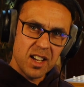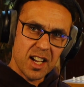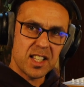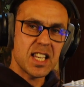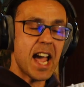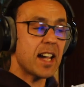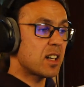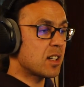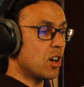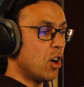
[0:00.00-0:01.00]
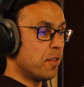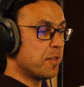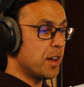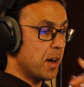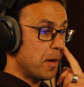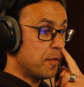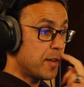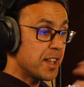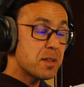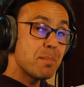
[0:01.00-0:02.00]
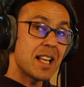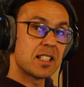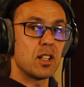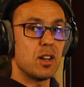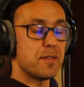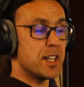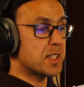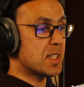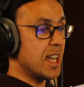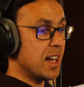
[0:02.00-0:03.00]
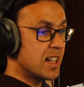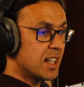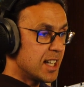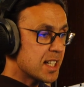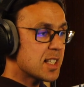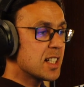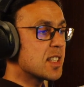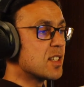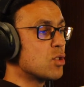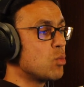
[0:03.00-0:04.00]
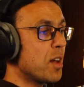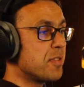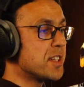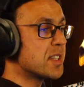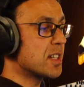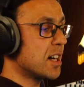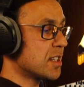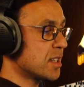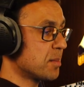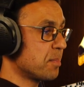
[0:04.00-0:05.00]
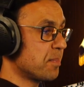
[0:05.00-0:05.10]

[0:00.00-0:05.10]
attack of the fundamental of that snare. Let's listen to what this does.